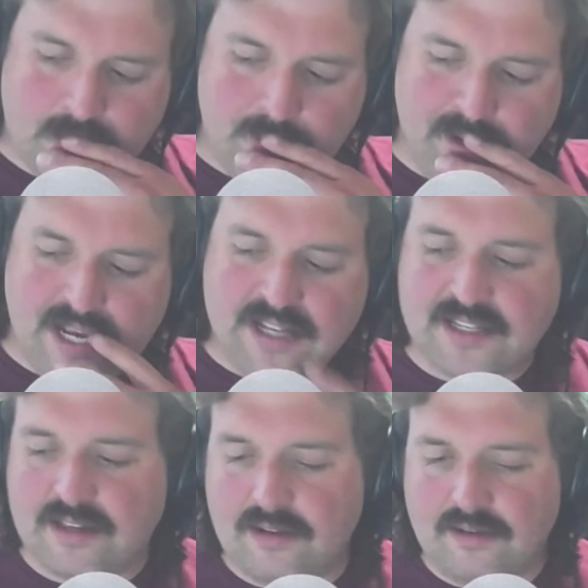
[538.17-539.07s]

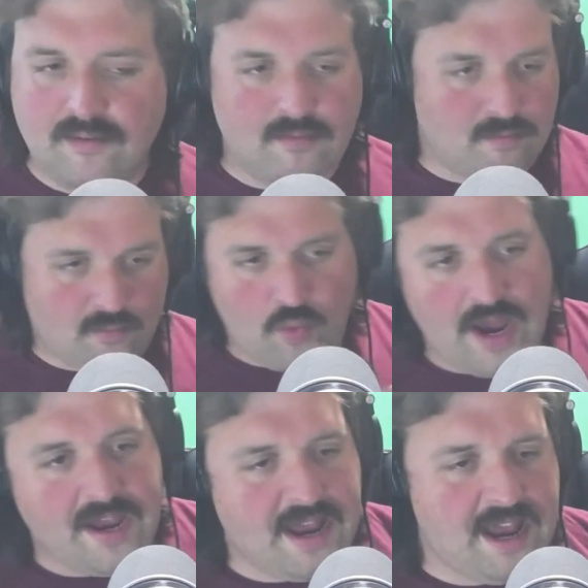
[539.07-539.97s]
Because
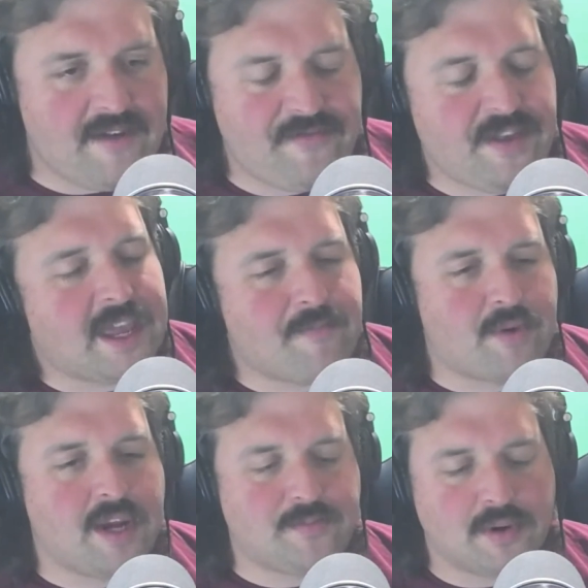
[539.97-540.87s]
if they get
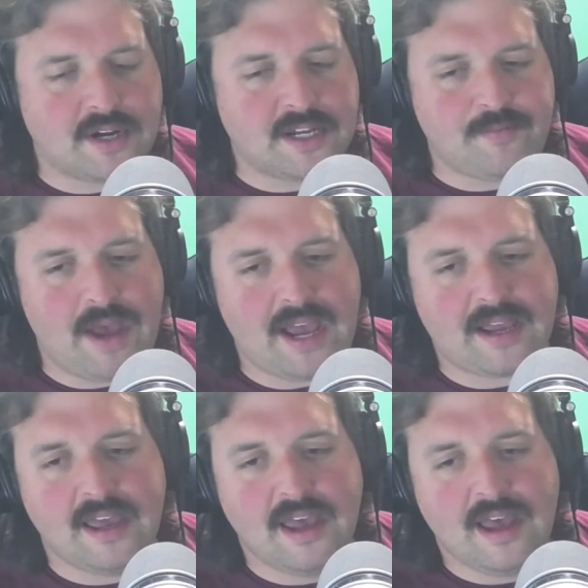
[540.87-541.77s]
Bryce Perkins
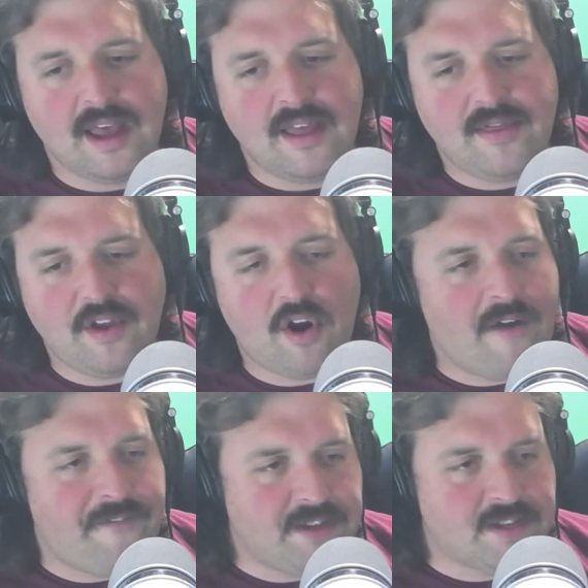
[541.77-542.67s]
back, their
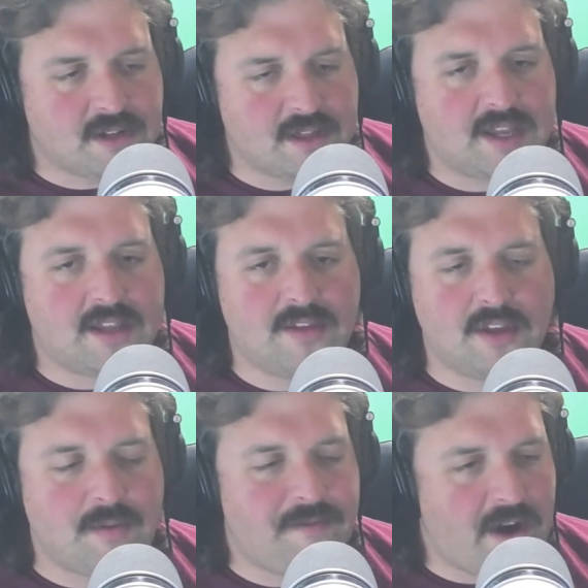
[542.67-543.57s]
offense will click.
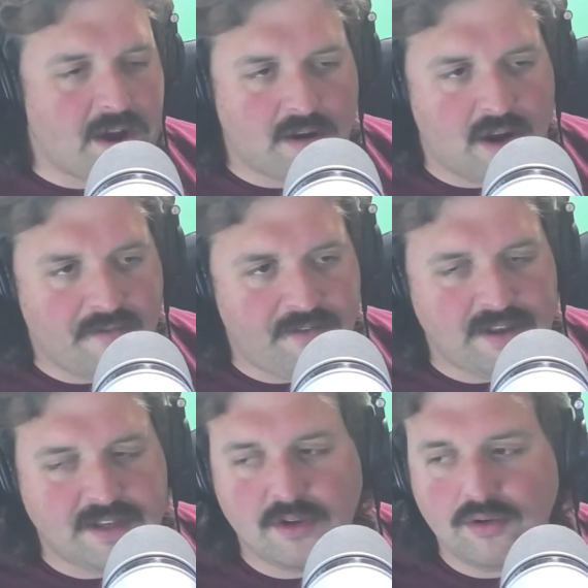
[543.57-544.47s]
They'll be fine on
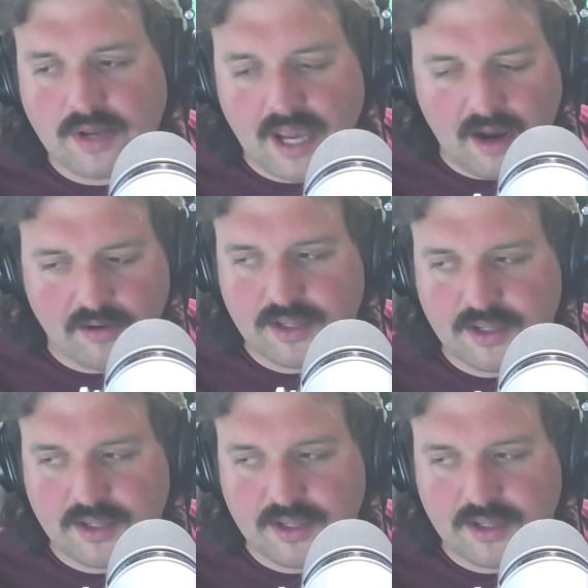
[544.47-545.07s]
offense. Who cares?